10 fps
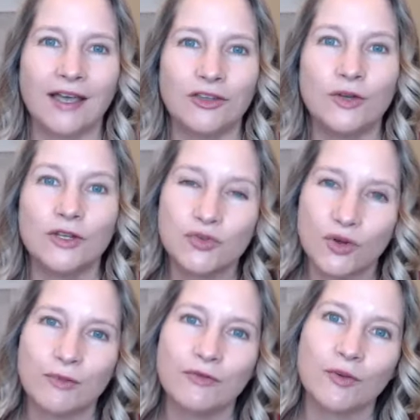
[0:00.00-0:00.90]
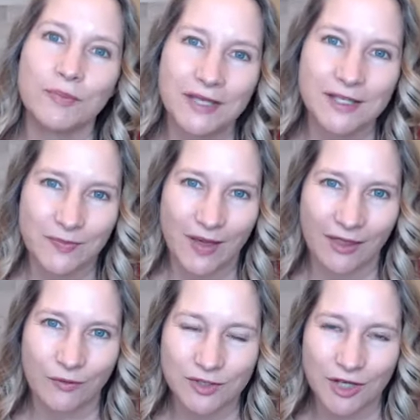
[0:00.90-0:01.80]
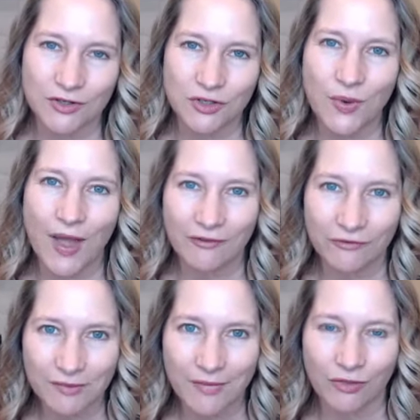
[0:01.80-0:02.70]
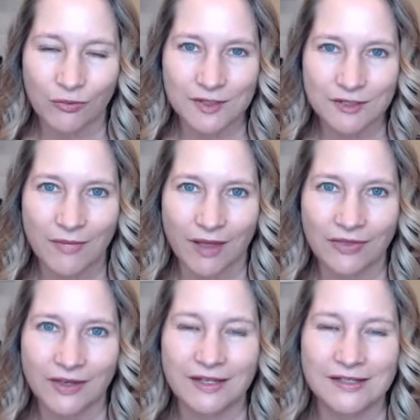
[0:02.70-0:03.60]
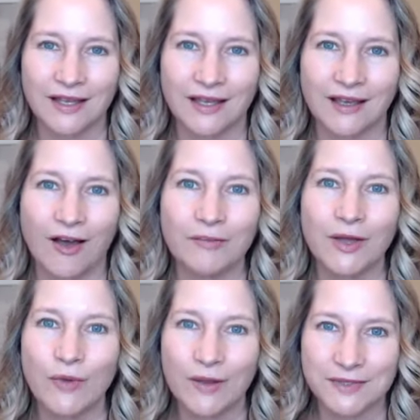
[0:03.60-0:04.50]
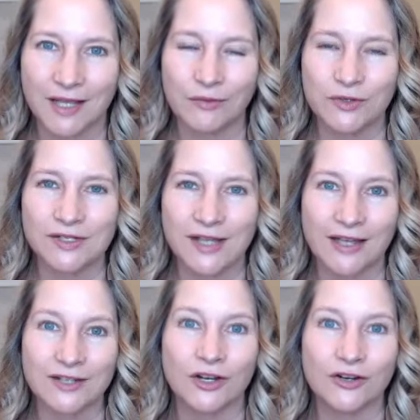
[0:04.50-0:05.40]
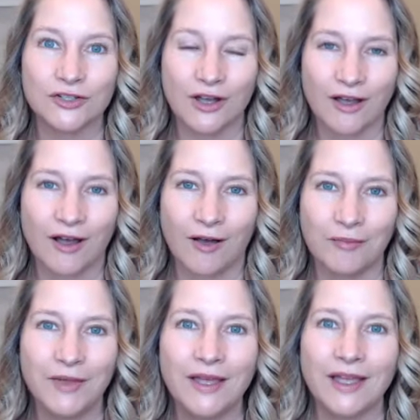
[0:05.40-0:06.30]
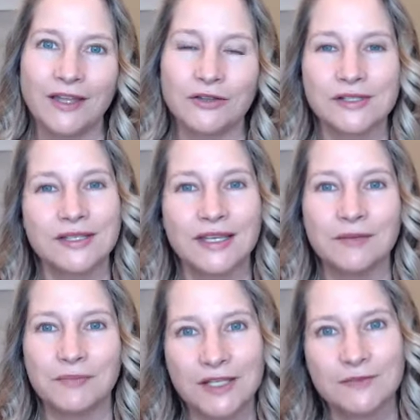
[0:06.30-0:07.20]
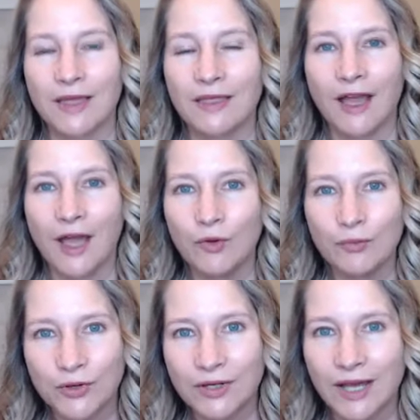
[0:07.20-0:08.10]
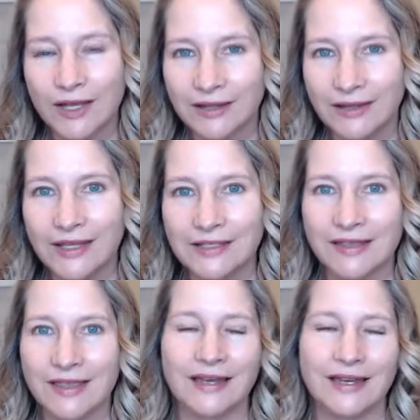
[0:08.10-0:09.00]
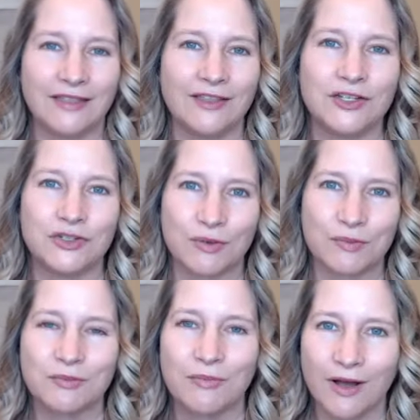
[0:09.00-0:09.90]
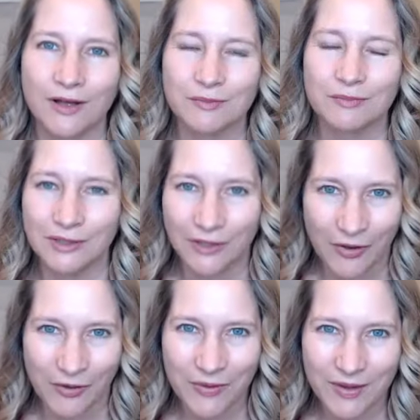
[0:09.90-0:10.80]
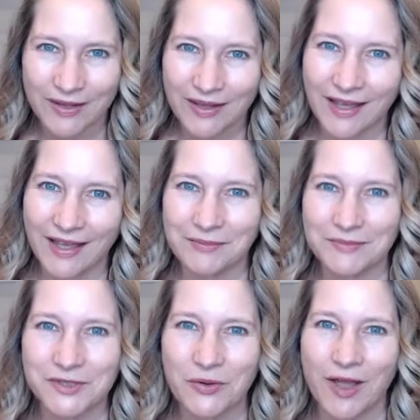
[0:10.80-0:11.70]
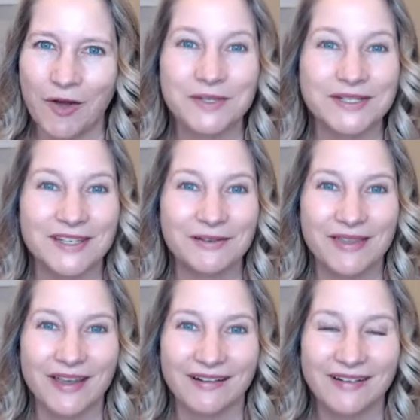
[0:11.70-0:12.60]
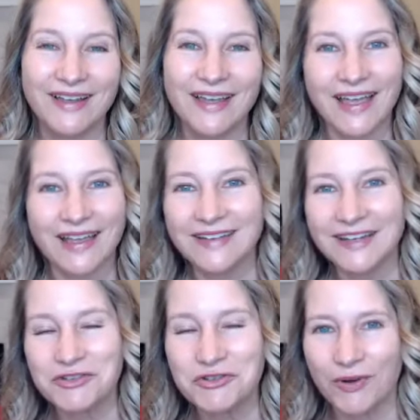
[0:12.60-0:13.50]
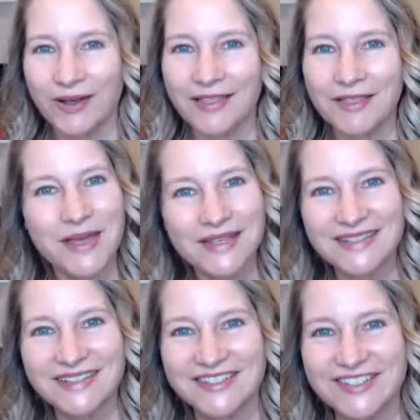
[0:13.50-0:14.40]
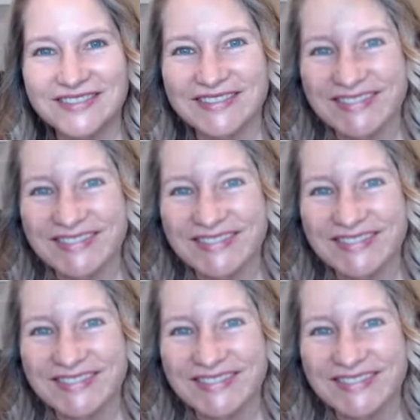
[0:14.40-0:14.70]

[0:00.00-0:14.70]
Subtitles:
you can join me for peace bathing, which I do every month, once a month, and it's on my website, which is anntucker.com, and you'll see it, peace bathing. I will put a link to that in the description box below. So I hope to see you there, and enjoy the message.